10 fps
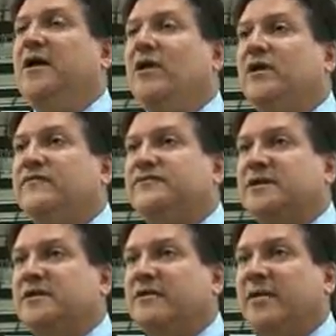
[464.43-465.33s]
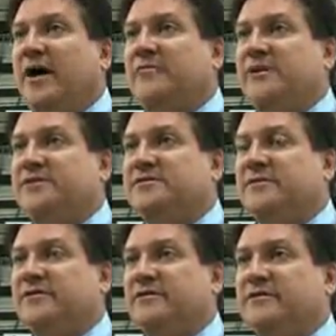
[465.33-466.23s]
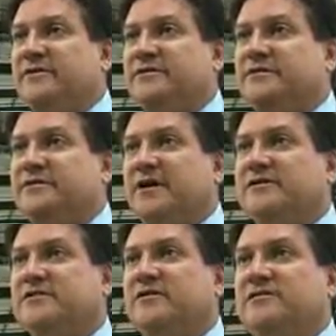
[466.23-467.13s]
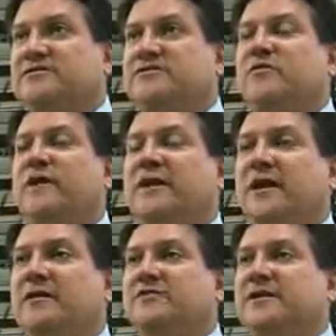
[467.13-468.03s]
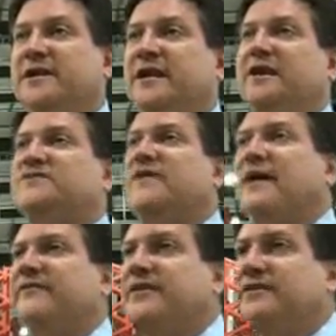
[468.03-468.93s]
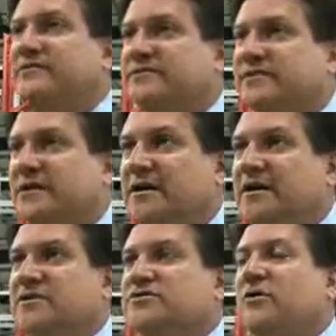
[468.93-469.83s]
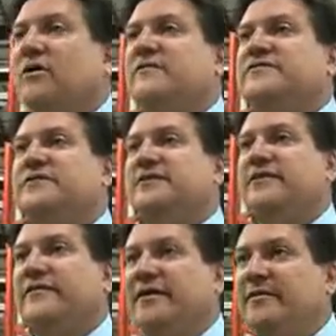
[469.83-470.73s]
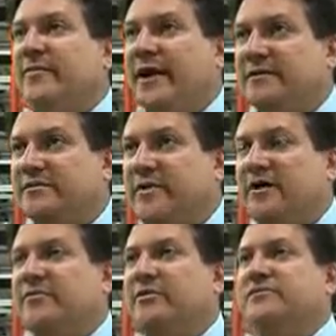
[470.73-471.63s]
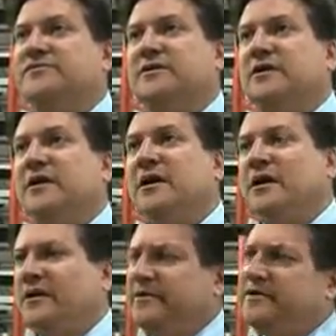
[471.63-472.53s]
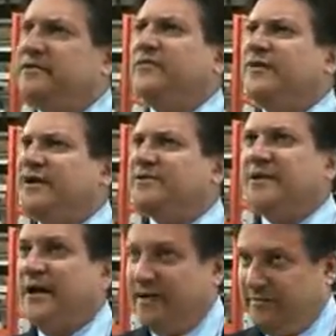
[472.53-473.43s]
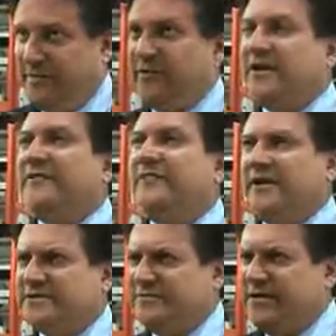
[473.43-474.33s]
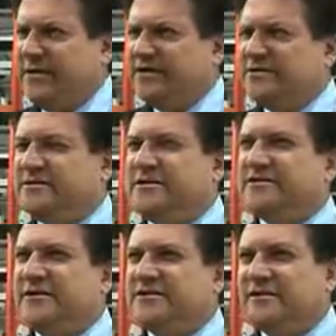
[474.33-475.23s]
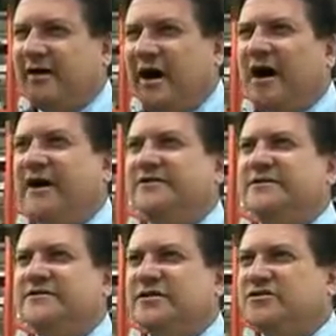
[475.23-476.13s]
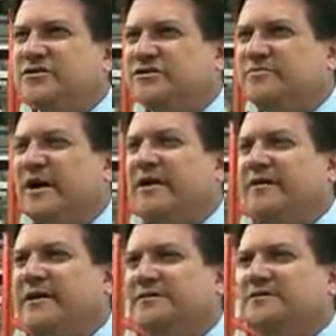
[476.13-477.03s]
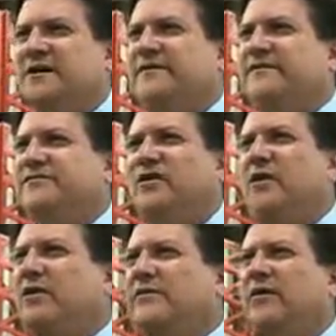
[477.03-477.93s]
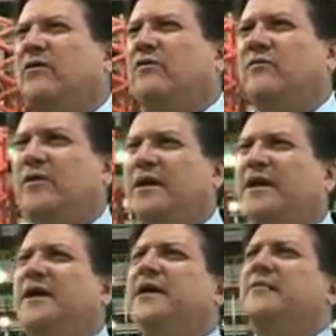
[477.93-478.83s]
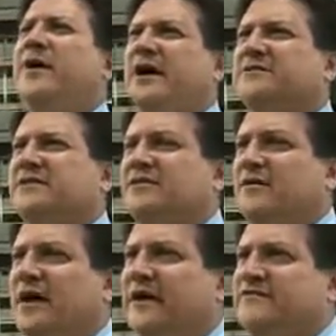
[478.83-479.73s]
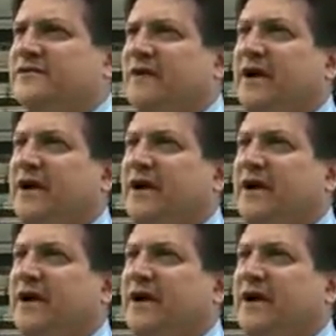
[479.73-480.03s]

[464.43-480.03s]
All of a sudden you buy a piece of material that's this size, it costs you $20 and it lasts 5 years. So all of a sudden you're having an impact upon pollution. I mean, you don't think it's a lot, but believe me, it's kids, it's their eyes, it's smelling that stuff, it's all the horrible impacts on their lives and their